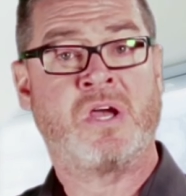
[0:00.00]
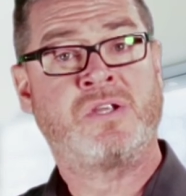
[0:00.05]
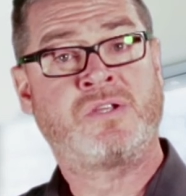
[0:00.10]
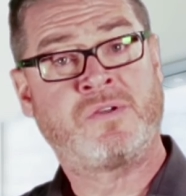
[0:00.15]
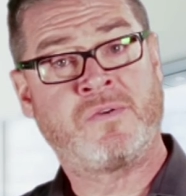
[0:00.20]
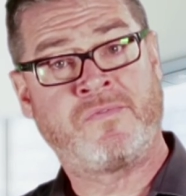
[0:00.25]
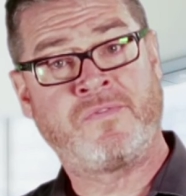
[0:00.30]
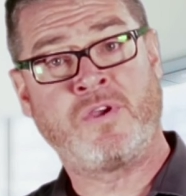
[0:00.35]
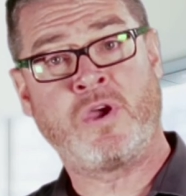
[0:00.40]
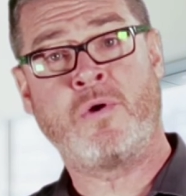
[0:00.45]

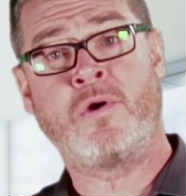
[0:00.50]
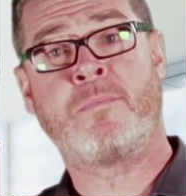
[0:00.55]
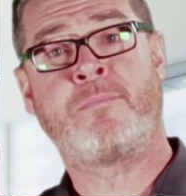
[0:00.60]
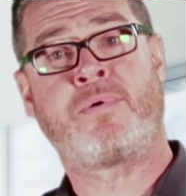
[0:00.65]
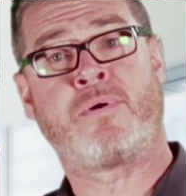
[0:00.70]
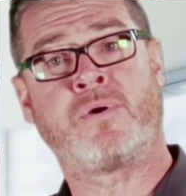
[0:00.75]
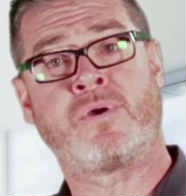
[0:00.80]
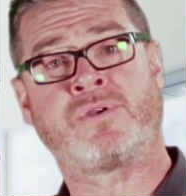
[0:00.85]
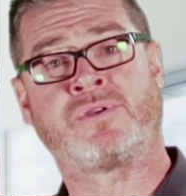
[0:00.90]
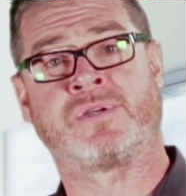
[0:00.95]
To view and
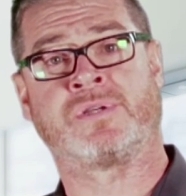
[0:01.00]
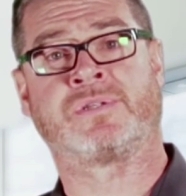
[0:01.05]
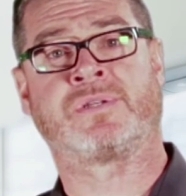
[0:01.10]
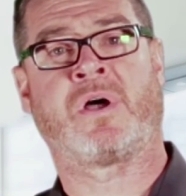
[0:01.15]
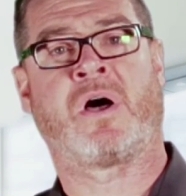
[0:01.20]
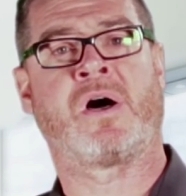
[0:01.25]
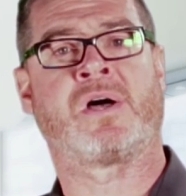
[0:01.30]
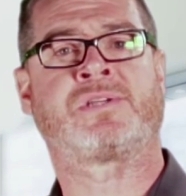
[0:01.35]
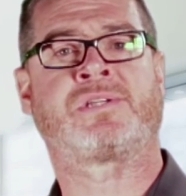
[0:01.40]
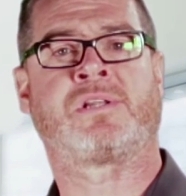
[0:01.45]
purchase
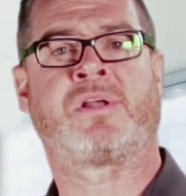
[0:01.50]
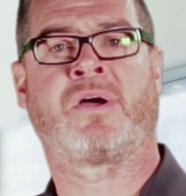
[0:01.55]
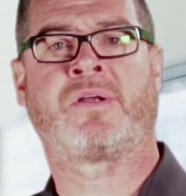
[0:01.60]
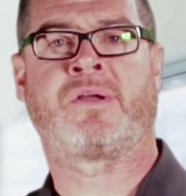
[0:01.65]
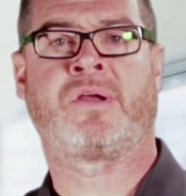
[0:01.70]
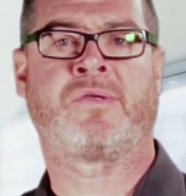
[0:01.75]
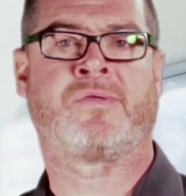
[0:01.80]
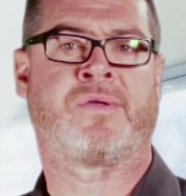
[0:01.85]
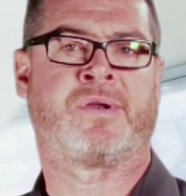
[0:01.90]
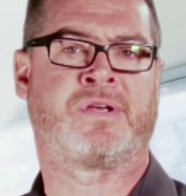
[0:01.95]
Ocelot
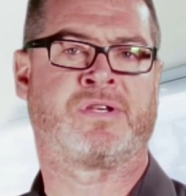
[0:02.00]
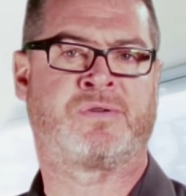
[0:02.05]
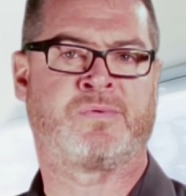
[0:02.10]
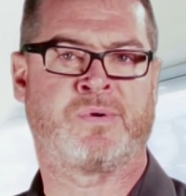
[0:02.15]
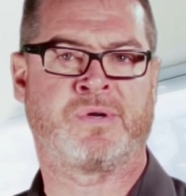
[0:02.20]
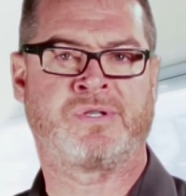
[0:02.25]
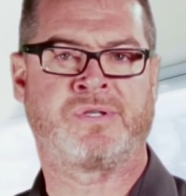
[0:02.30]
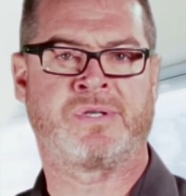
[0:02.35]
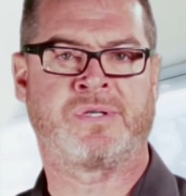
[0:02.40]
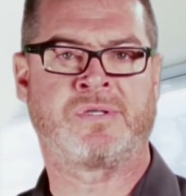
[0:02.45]
Ethernet
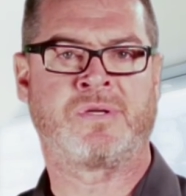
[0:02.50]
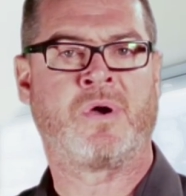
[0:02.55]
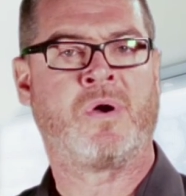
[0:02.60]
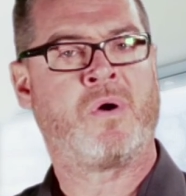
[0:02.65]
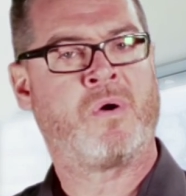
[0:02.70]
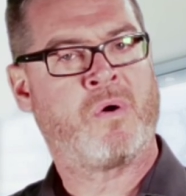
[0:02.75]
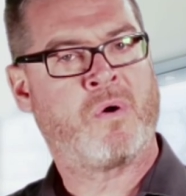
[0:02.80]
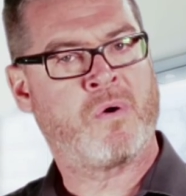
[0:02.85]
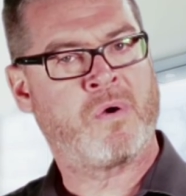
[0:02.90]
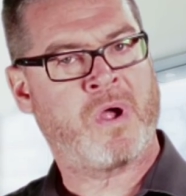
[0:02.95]
switches
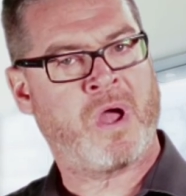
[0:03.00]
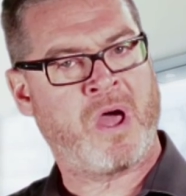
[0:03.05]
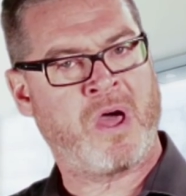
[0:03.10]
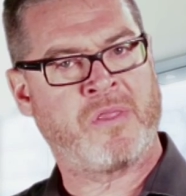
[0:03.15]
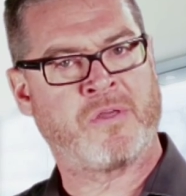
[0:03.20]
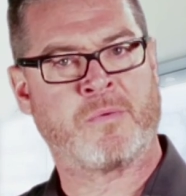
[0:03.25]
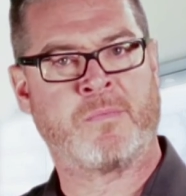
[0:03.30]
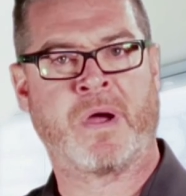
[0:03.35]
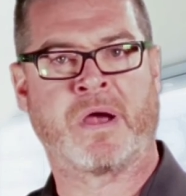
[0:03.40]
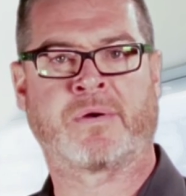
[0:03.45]
or
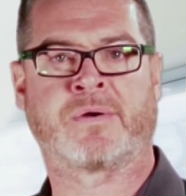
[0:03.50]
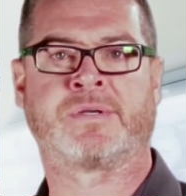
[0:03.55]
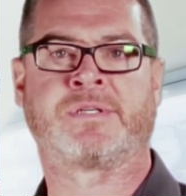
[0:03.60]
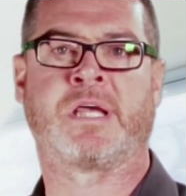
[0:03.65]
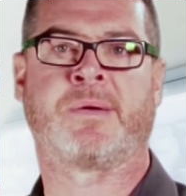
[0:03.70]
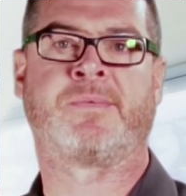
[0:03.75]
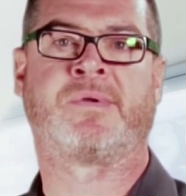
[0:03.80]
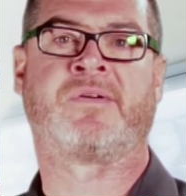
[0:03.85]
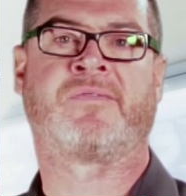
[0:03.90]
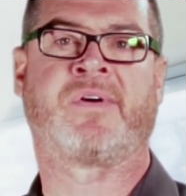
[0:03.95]
other
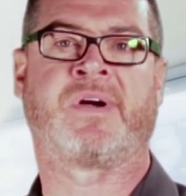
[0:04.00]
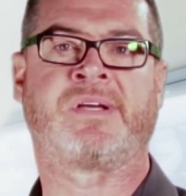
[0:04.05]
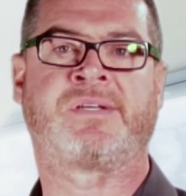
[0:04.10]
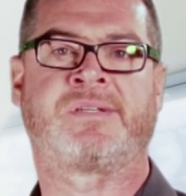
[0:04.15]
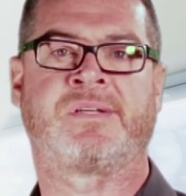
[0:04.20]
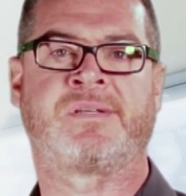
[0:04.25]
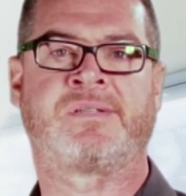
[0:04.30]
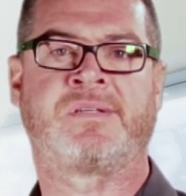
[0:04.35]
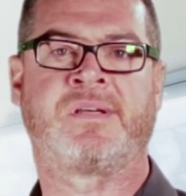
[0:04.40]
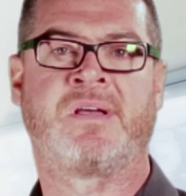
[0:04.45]
Microsemi
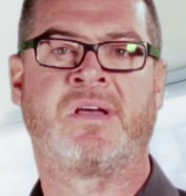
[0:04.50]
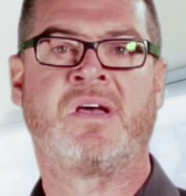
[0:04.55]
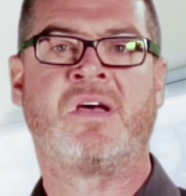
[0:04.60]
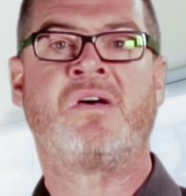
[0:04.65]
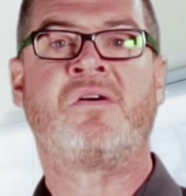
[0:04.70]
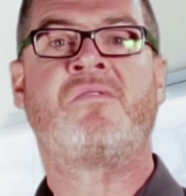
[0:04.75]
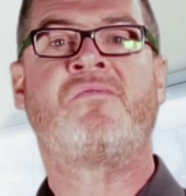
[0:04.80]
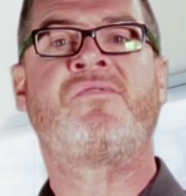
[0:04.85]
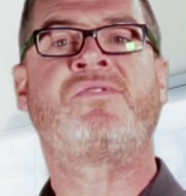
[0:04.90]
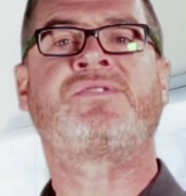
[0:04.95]
devices,
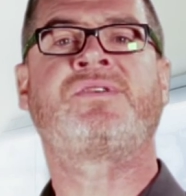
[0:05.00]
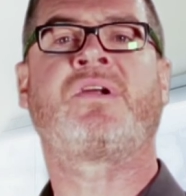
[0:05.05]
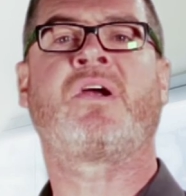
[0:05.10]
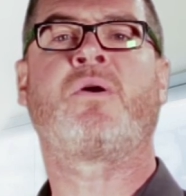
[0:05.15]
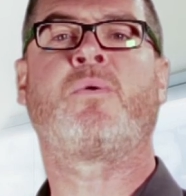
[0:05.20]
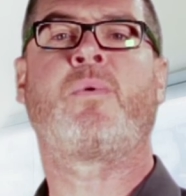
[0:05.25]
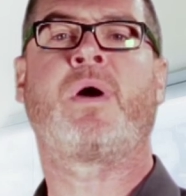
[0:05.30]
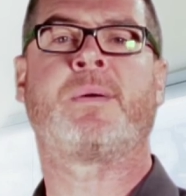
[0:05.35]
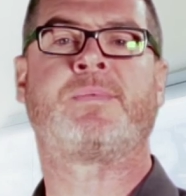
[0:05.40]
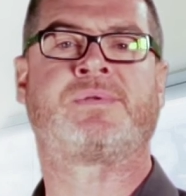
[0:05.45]
visit
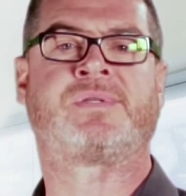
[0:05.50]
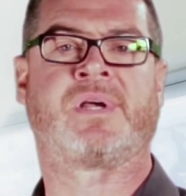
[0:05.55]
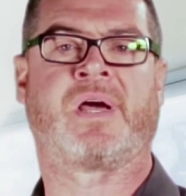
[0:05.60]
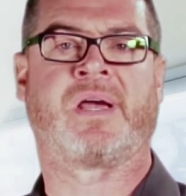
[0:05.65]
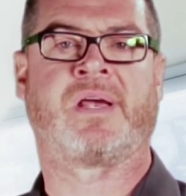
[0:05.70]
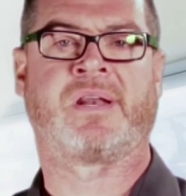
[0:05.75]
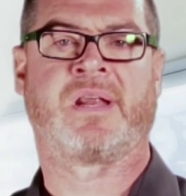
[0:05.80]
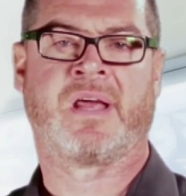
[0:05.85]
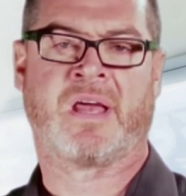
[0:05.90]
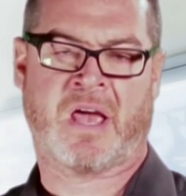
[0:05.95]
our
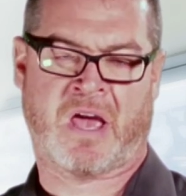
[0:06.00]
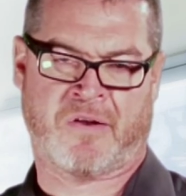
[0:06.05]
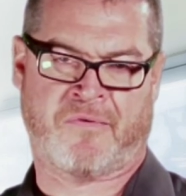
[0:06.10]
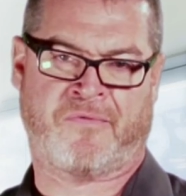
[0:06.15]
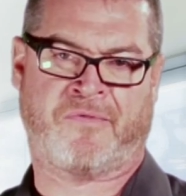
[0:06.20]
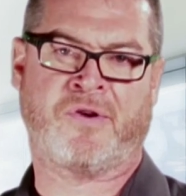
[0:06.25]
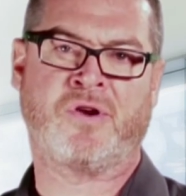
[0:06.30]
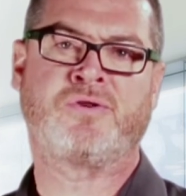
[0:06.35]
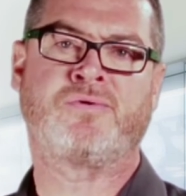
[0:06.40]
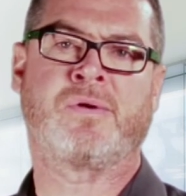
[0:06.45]
website at
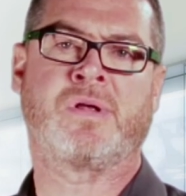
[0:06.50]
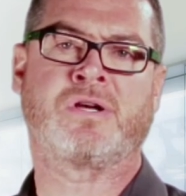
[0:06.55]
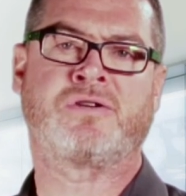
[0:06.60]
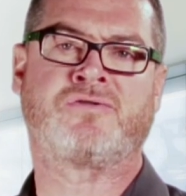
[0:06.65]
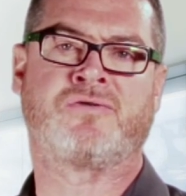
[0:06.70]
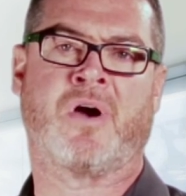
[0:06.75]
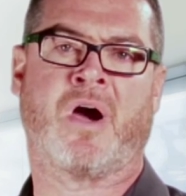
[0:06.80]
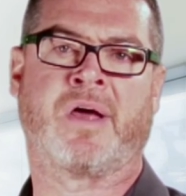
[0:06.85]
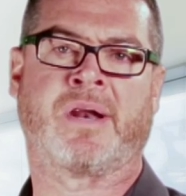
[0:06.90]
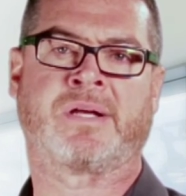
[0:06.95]

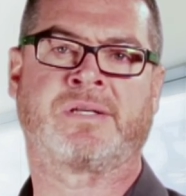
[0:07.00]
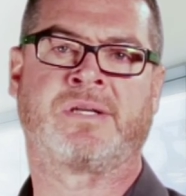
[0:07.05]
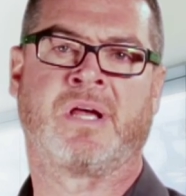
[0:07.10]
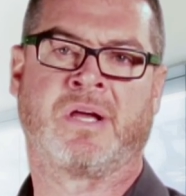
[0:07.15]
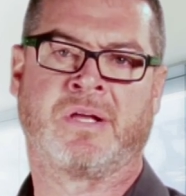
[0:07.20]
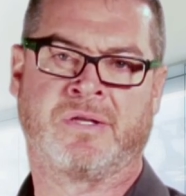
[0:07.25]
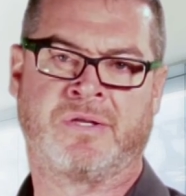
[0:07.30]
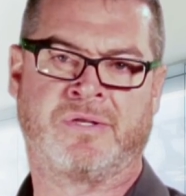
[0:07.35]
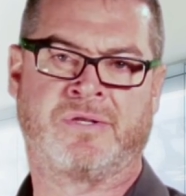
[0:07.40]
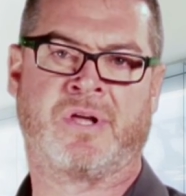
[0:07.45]

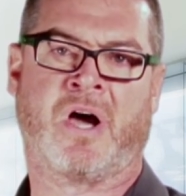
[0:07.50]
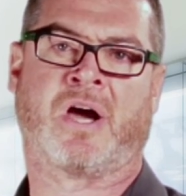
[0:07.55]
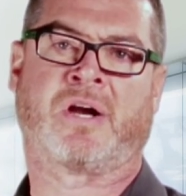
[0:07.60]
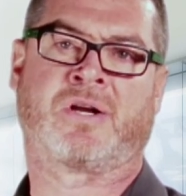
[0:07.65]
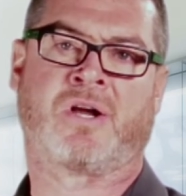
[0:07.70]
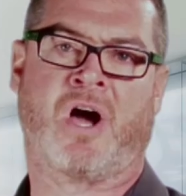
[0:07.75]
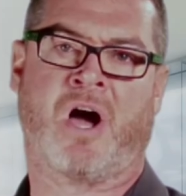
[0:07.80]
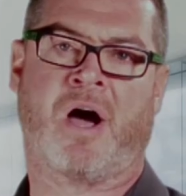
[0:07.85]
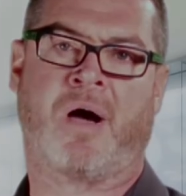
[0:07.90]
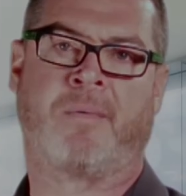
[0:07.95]

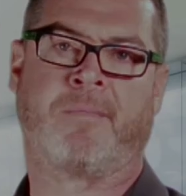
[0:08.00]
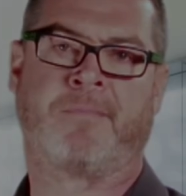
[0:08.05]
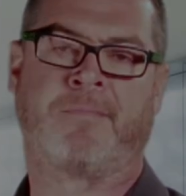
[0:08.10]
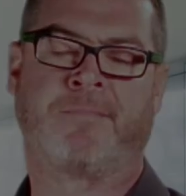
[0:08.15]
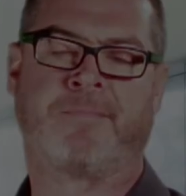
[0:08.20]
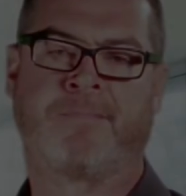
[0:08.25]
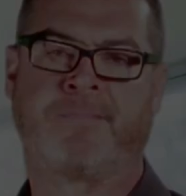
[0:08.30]
futureelectronics.com.